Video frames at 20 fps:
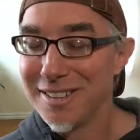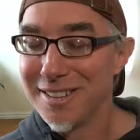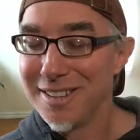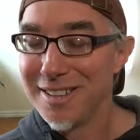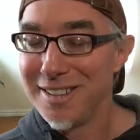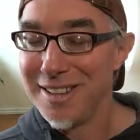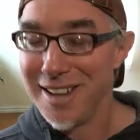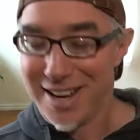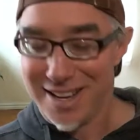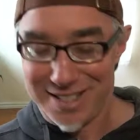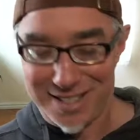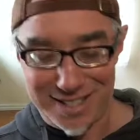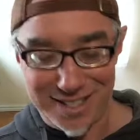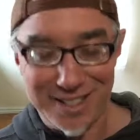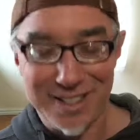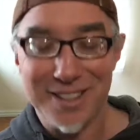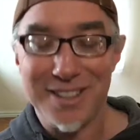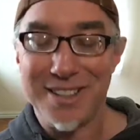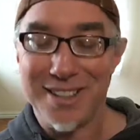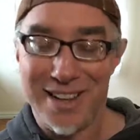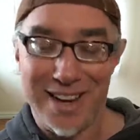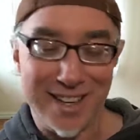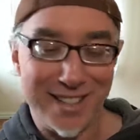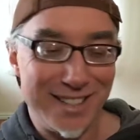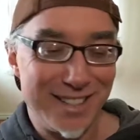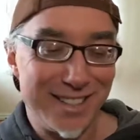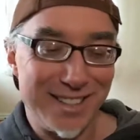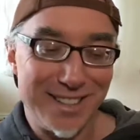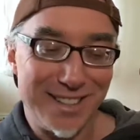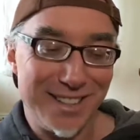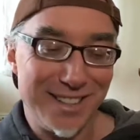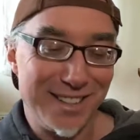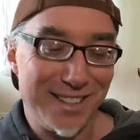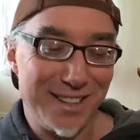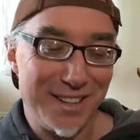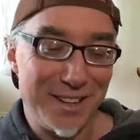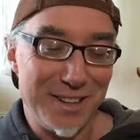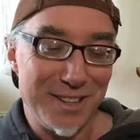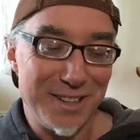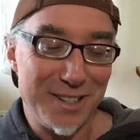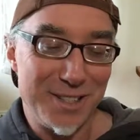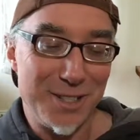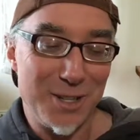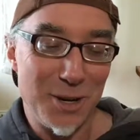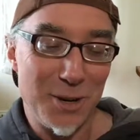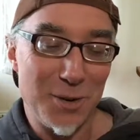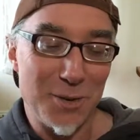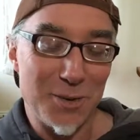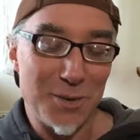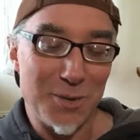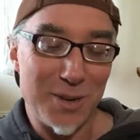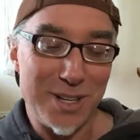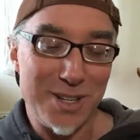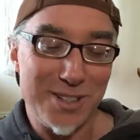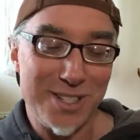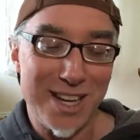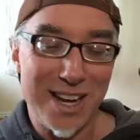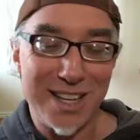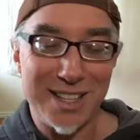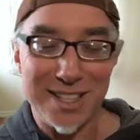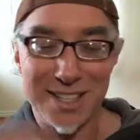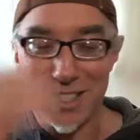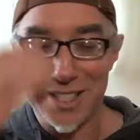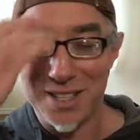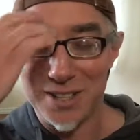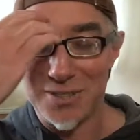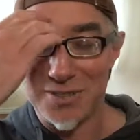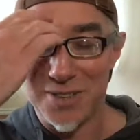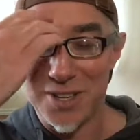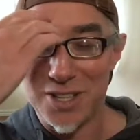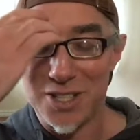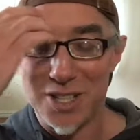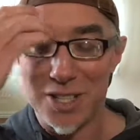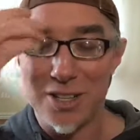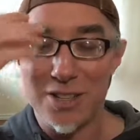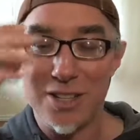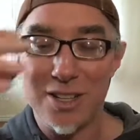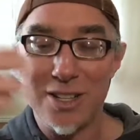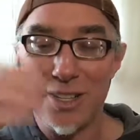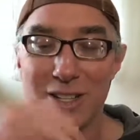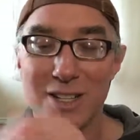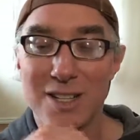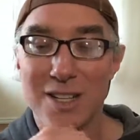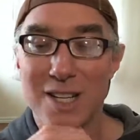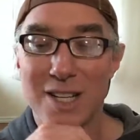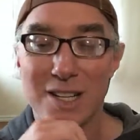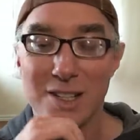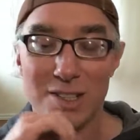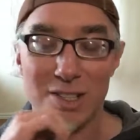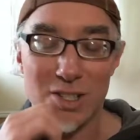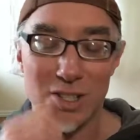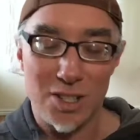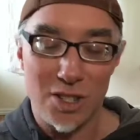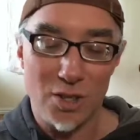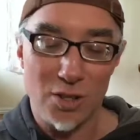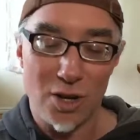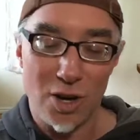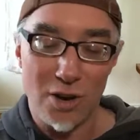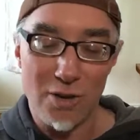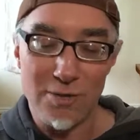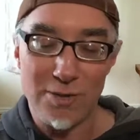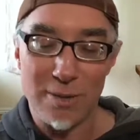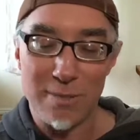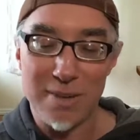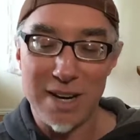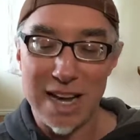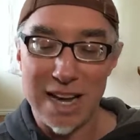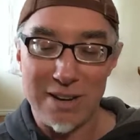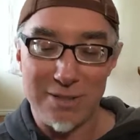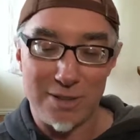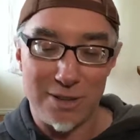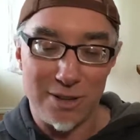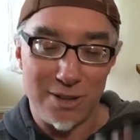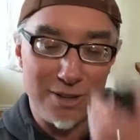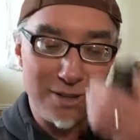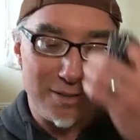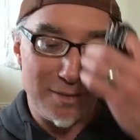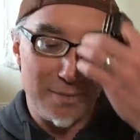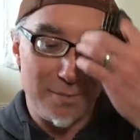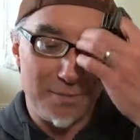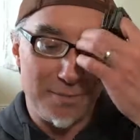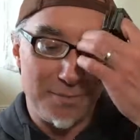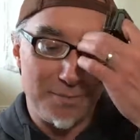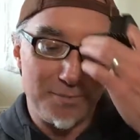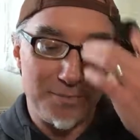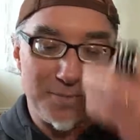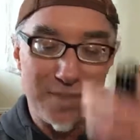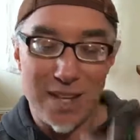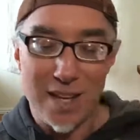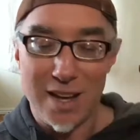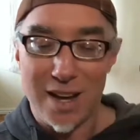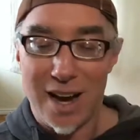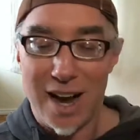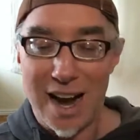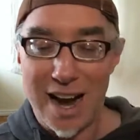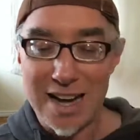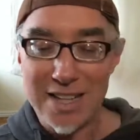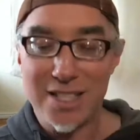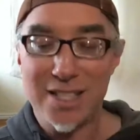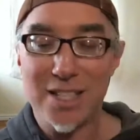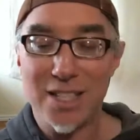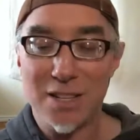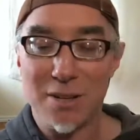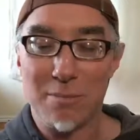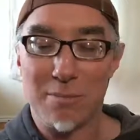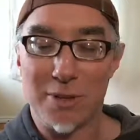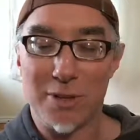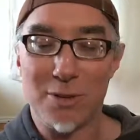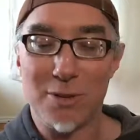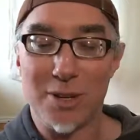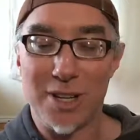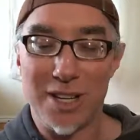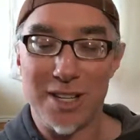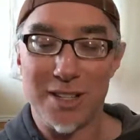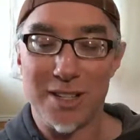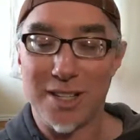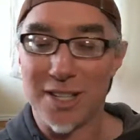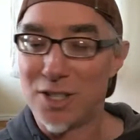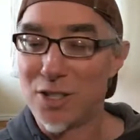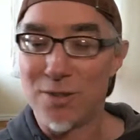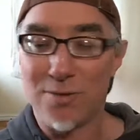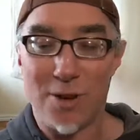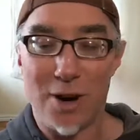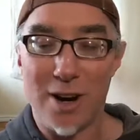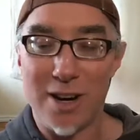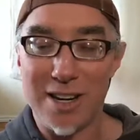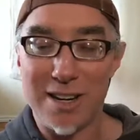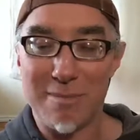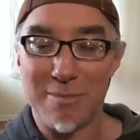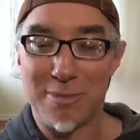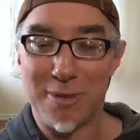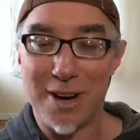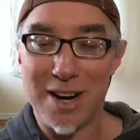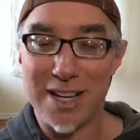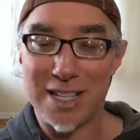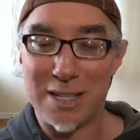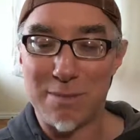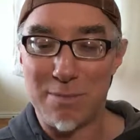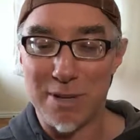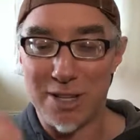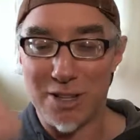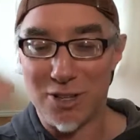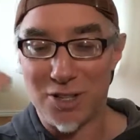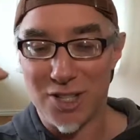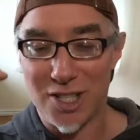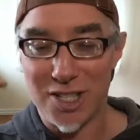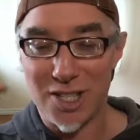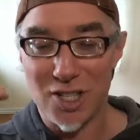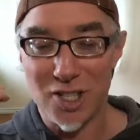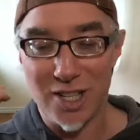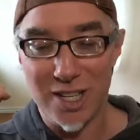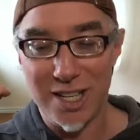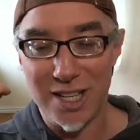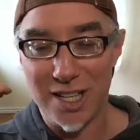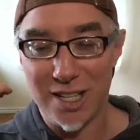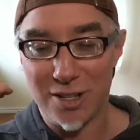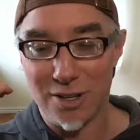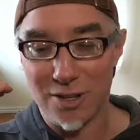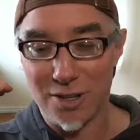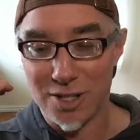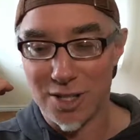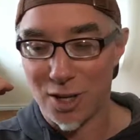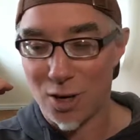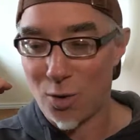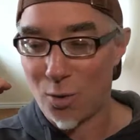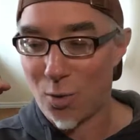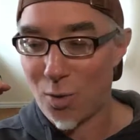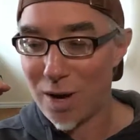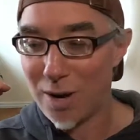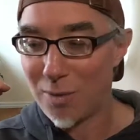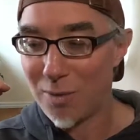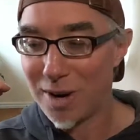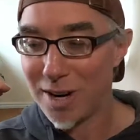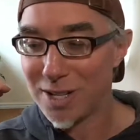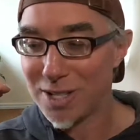Yes. So when you take this to the vision, you go from navel. I see a beauty that you've already embraced, but your ego doesn't quite want to